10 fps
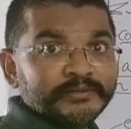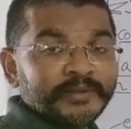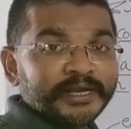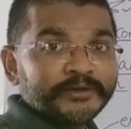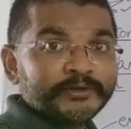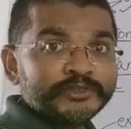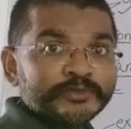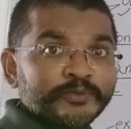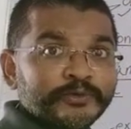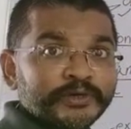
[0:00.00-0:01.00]

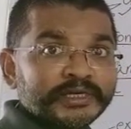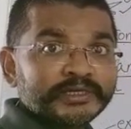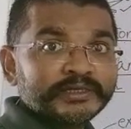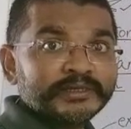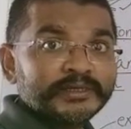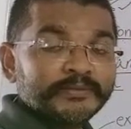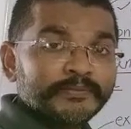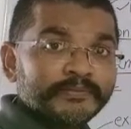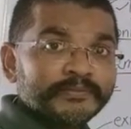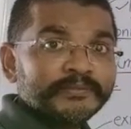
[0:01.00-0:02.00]
Microspore
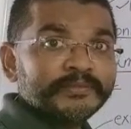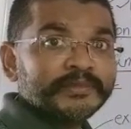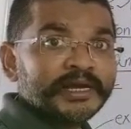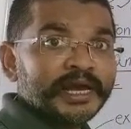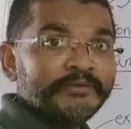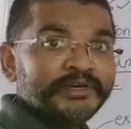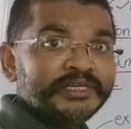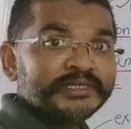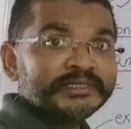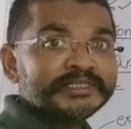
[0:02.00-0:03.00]

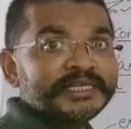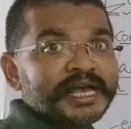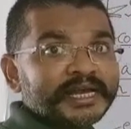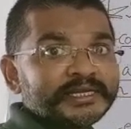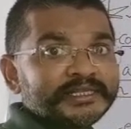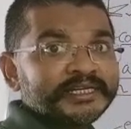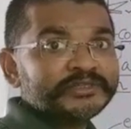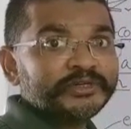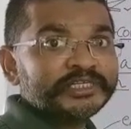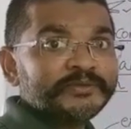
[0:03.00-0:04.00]
having sac, that is called as